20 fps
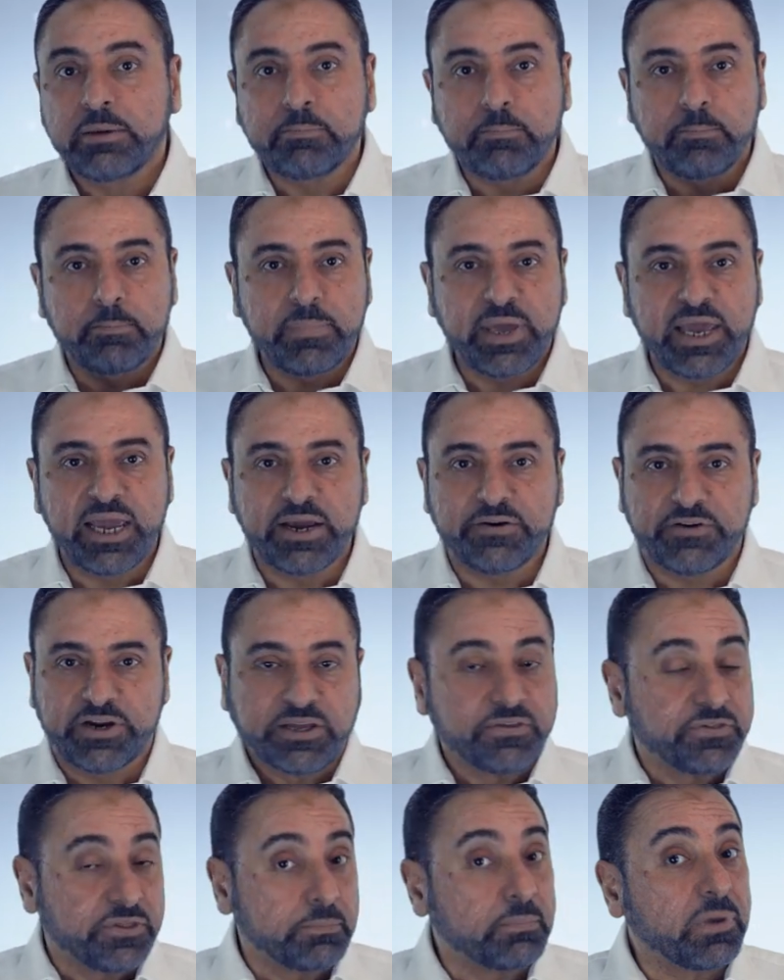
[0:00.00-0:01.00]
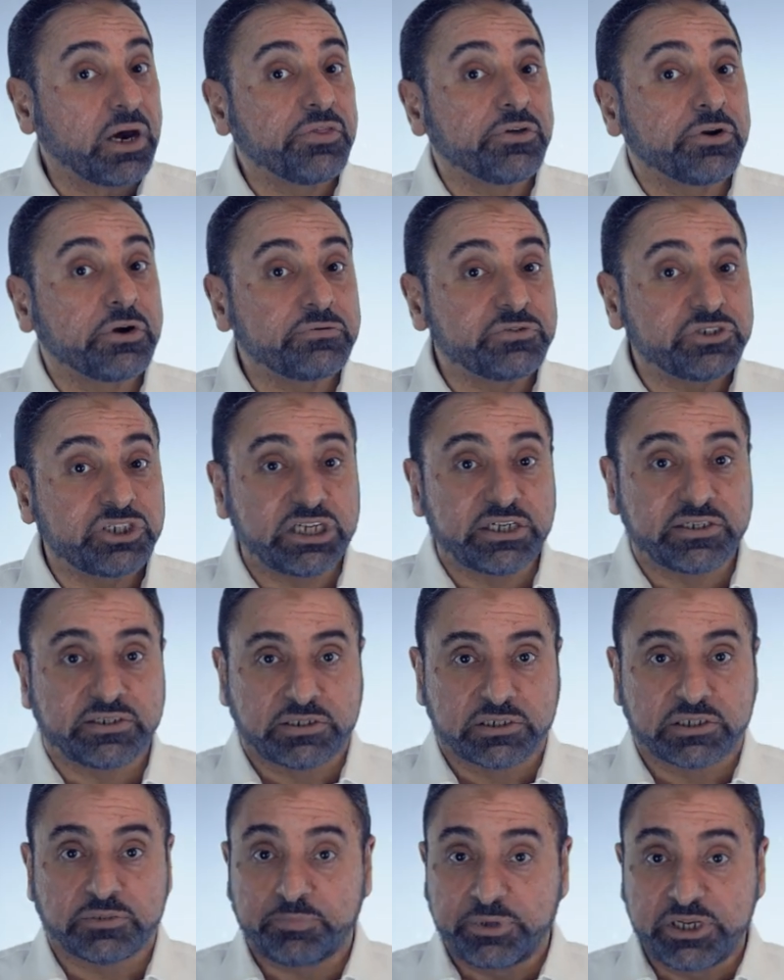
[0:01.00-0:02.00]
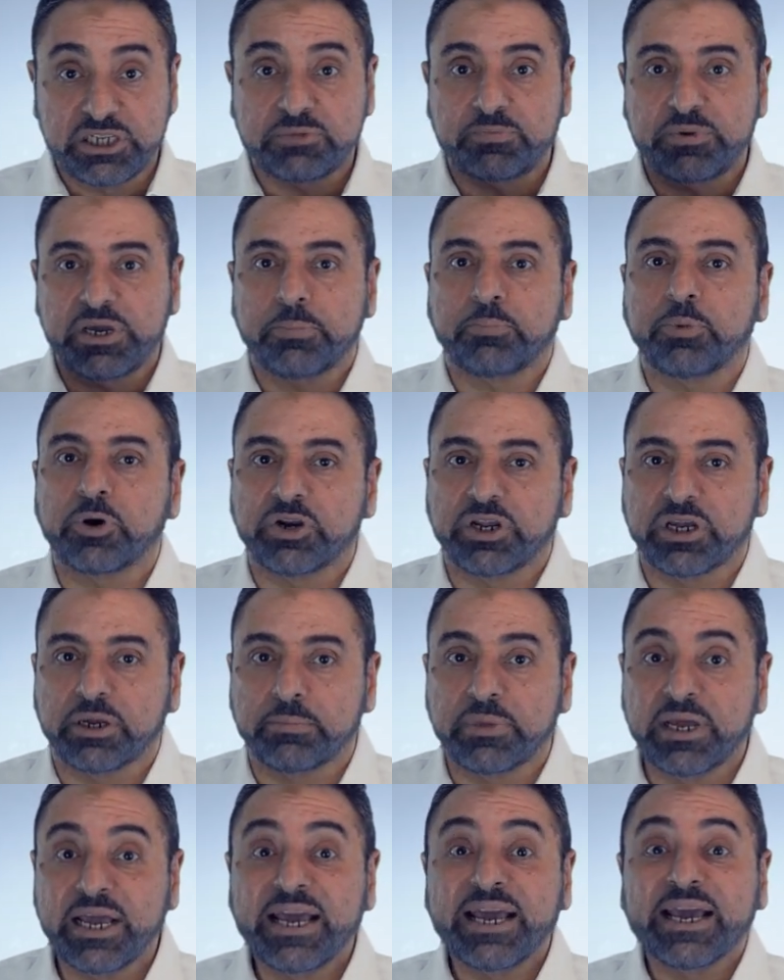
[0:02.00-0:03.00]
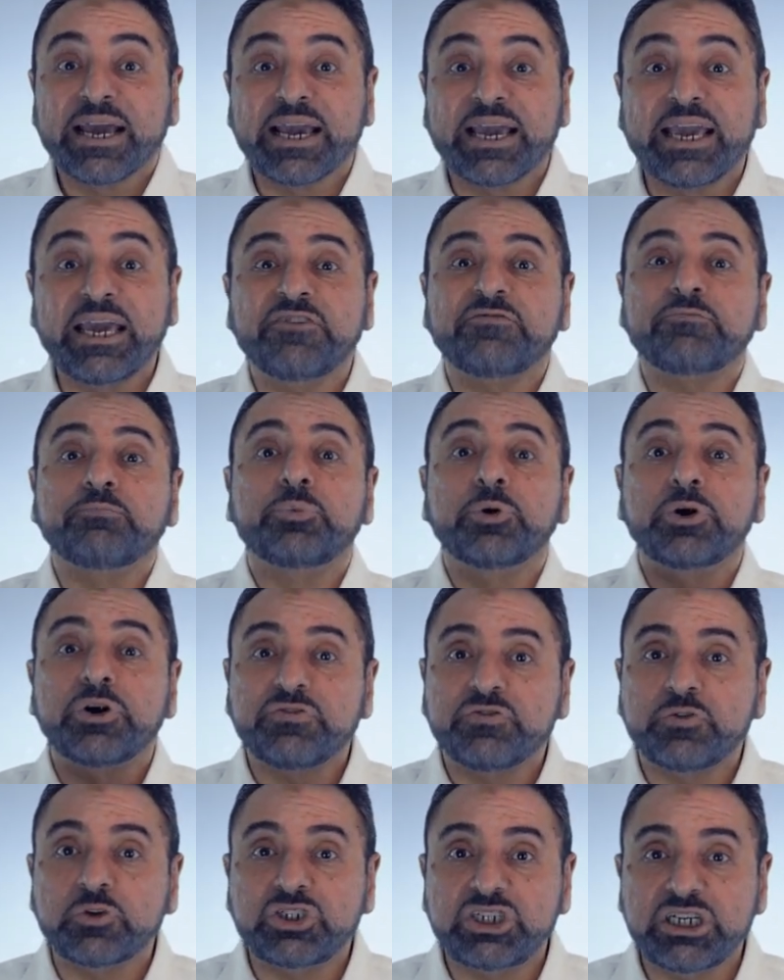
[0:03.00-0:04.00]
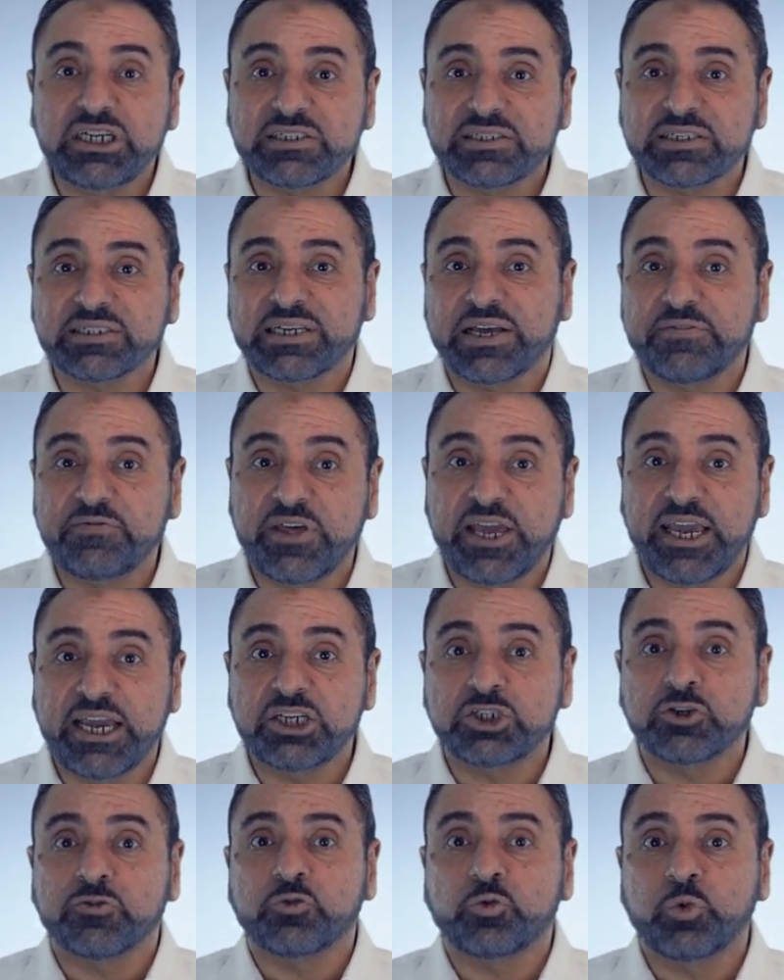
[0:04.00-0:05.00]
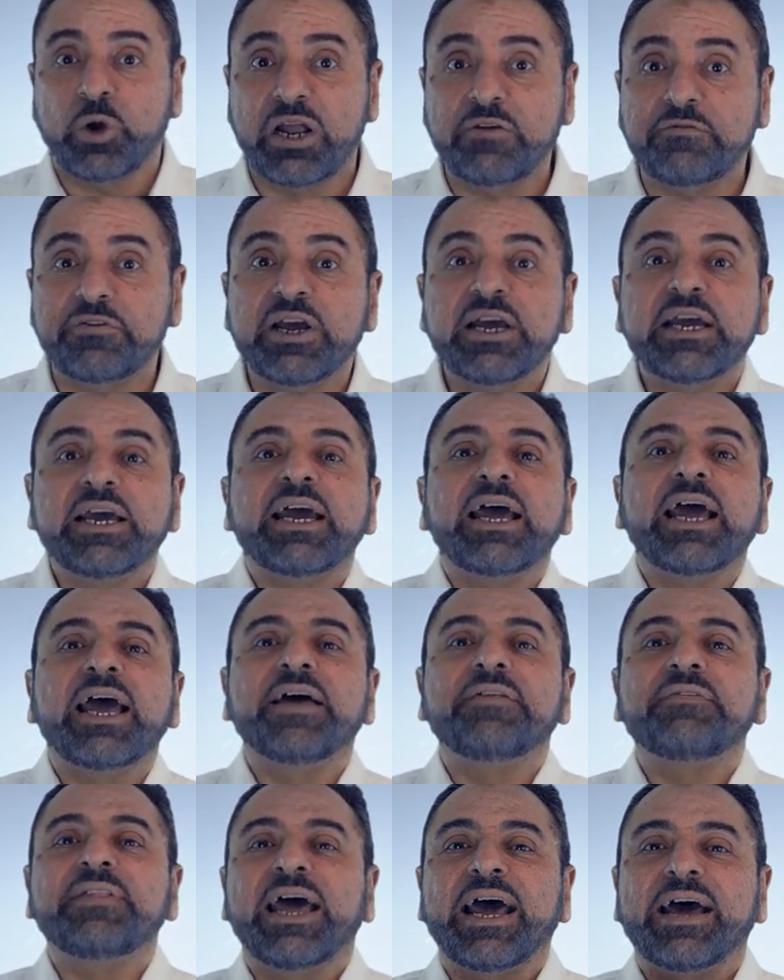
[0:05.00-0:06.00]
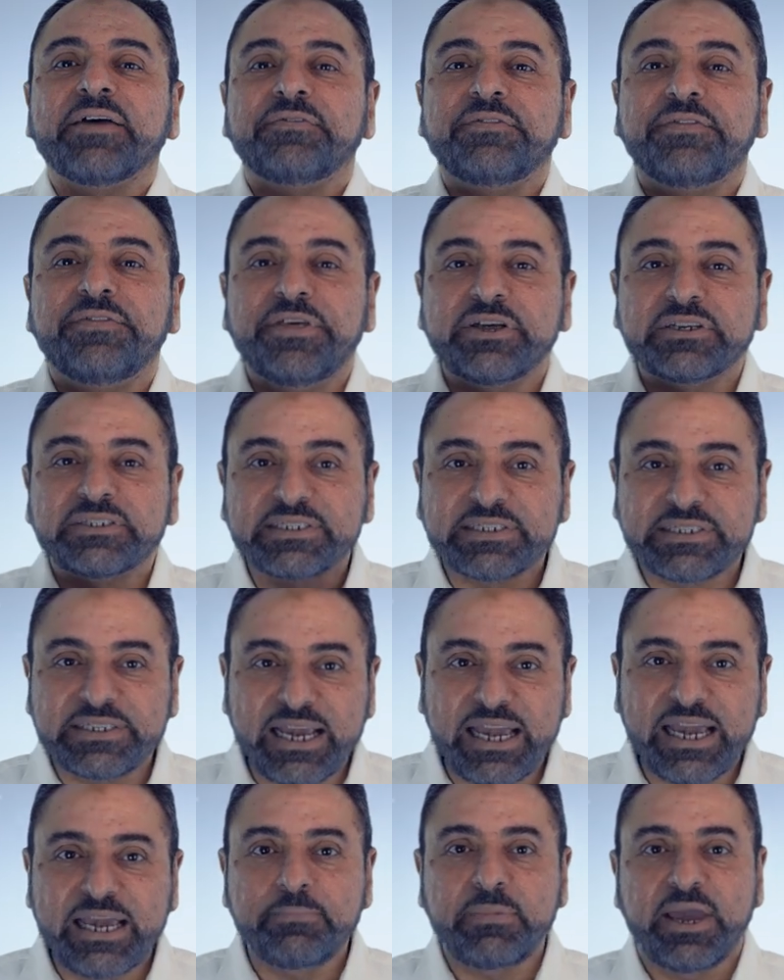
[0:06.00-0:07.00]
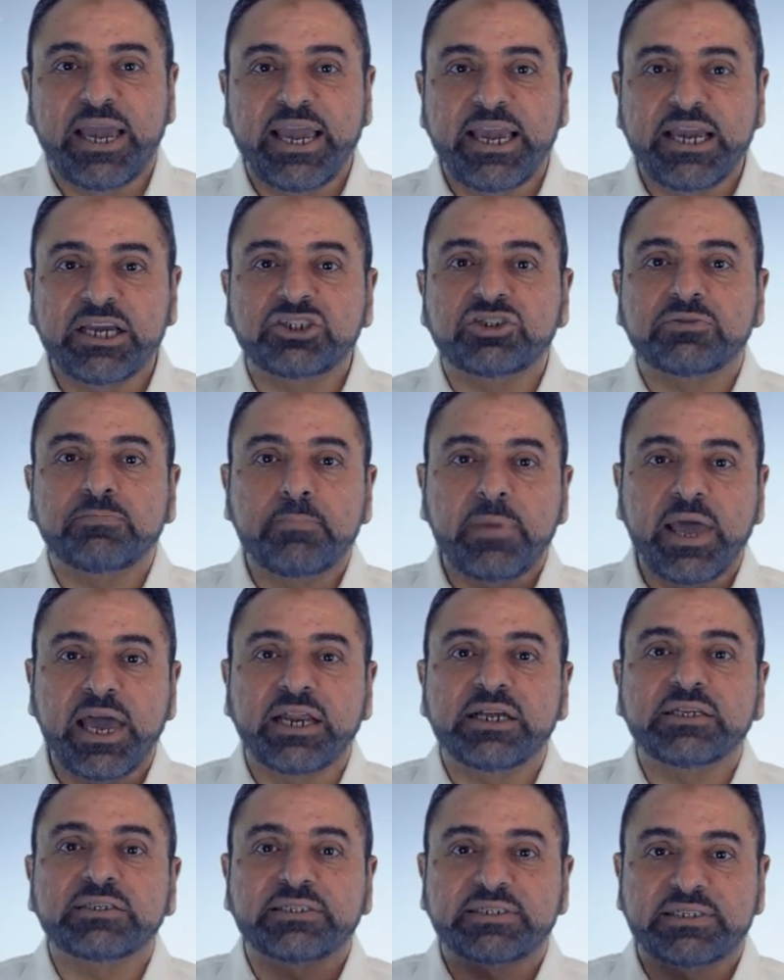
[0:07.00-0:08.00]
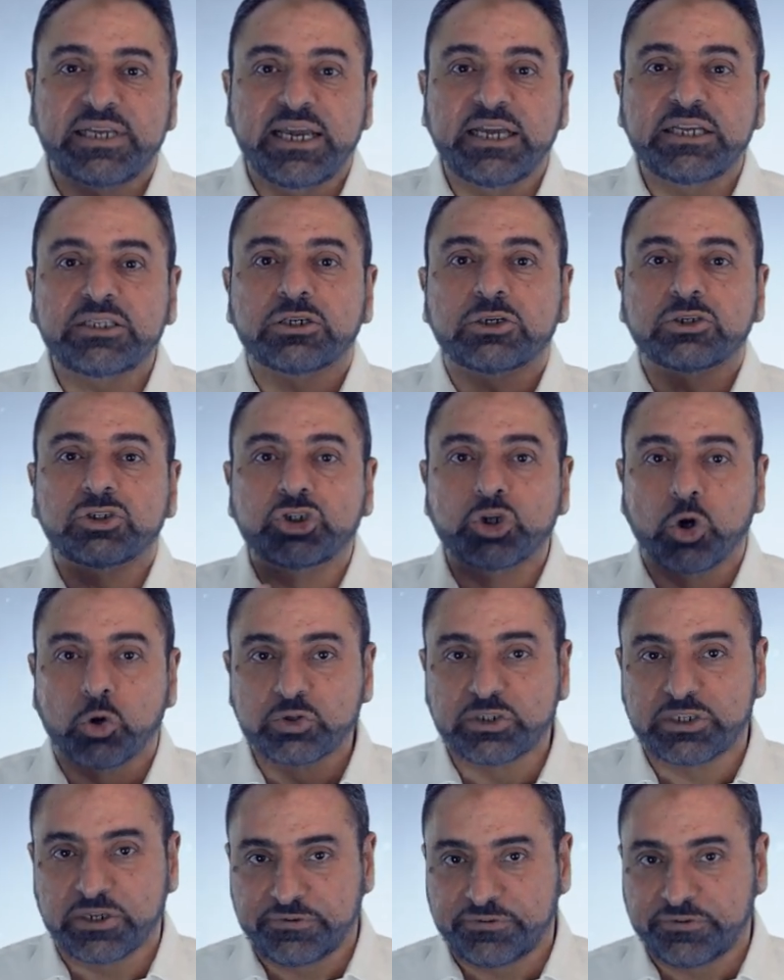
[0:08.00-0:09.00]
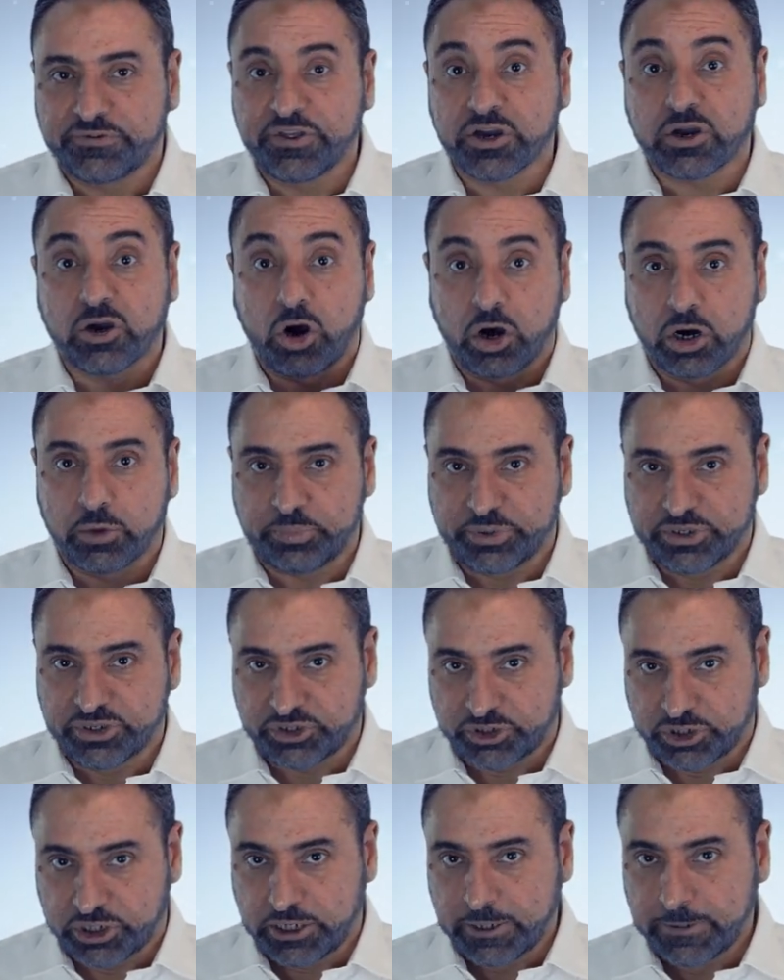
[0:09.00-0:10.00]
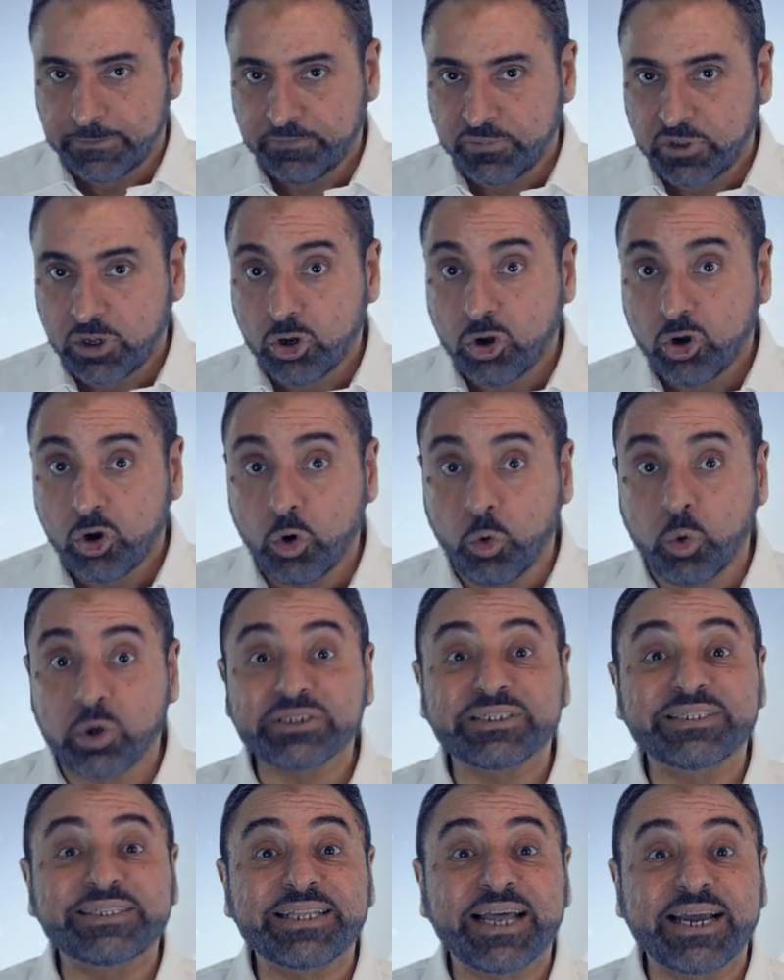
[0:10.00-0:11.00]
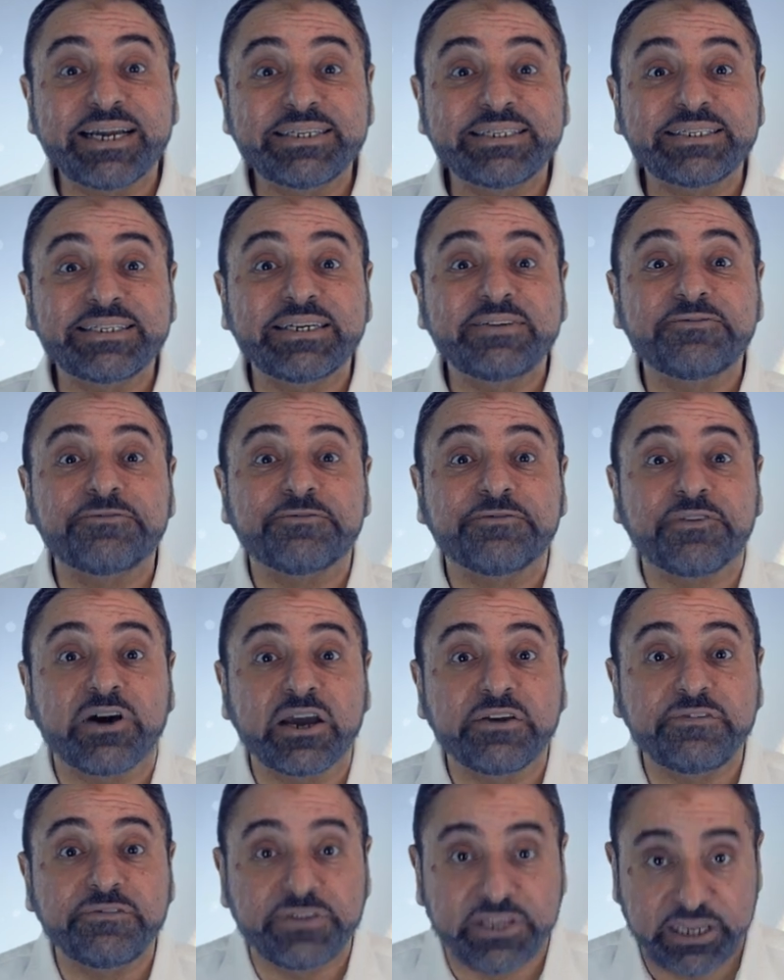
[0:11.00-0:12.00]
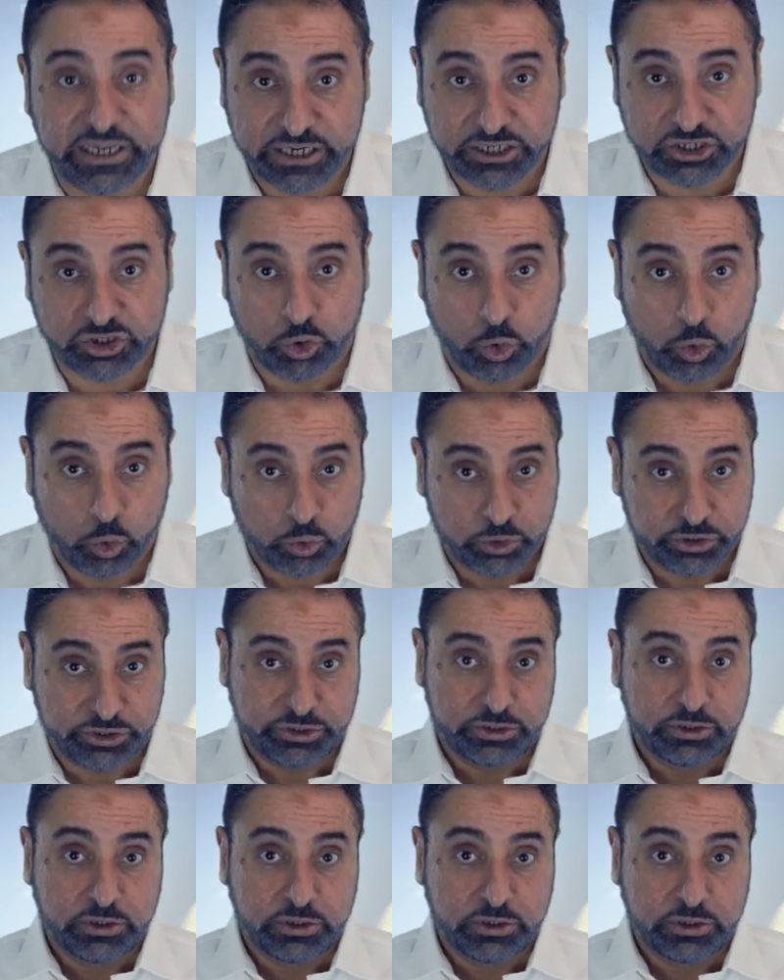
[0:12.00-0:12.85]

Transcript: Mary, the mother of Jesus, peace be upon him, gave birth to Jesus at the age of 12 and at the same age married Saint Joseph, the carpenter, who was 95 years old.